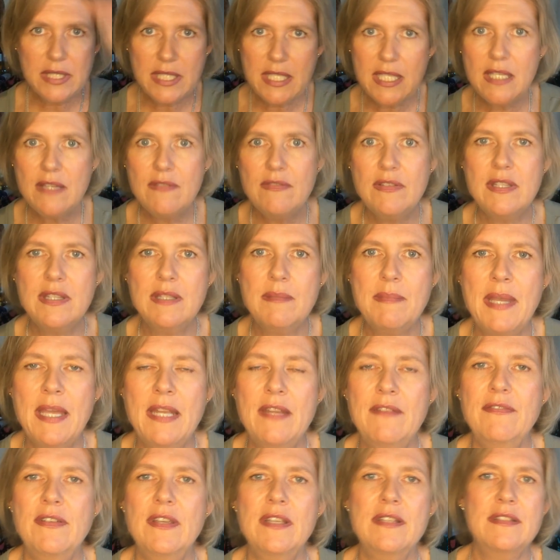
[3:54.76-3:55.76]
in the
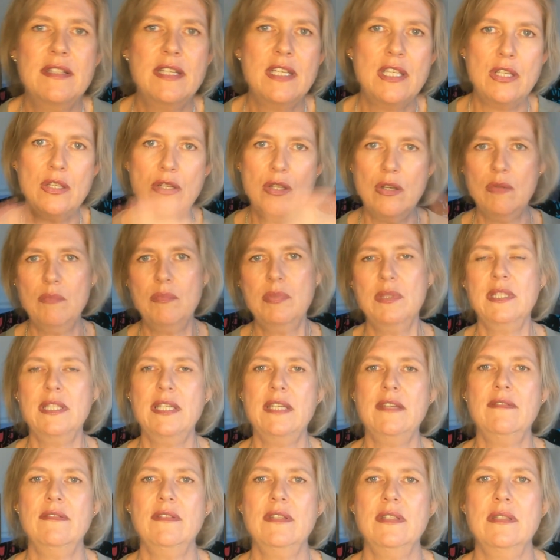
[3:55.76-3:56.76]
manifesting, you don't believe
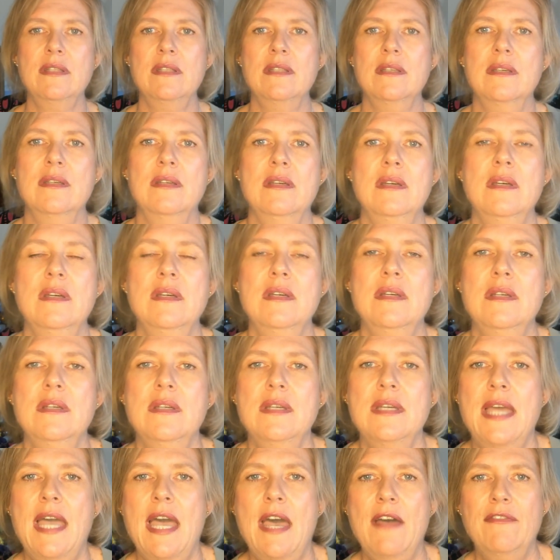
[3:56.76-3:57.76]
in the
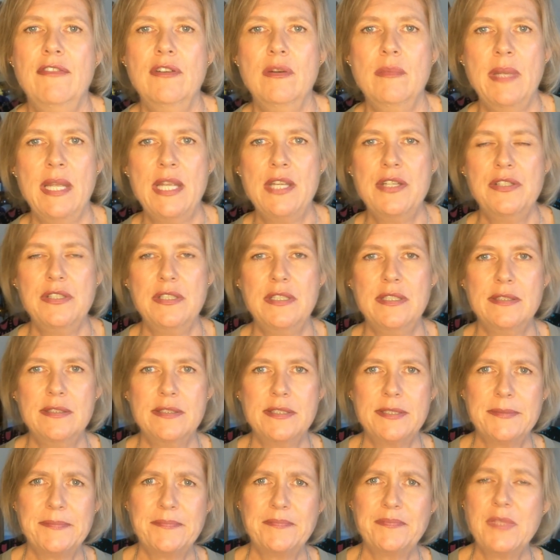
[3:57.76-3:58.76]
affirmations.
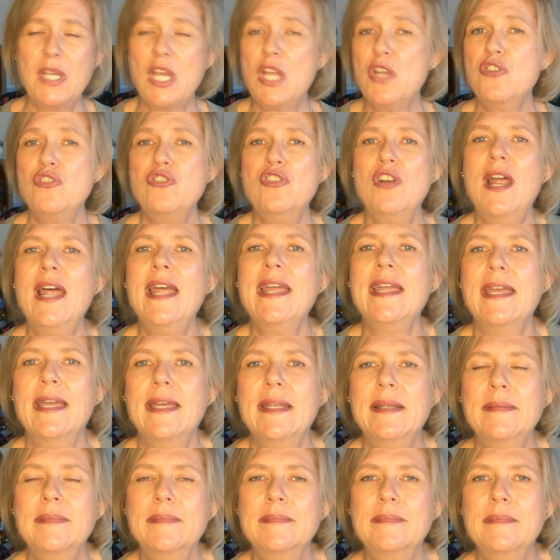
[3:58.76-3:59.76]
Try it.
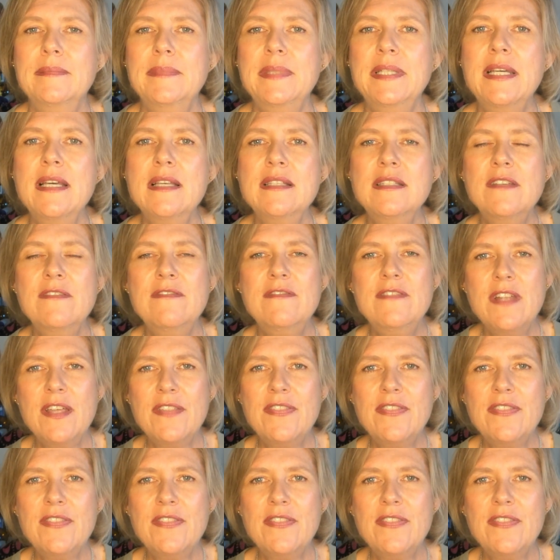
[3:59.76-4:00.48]
Because if nothing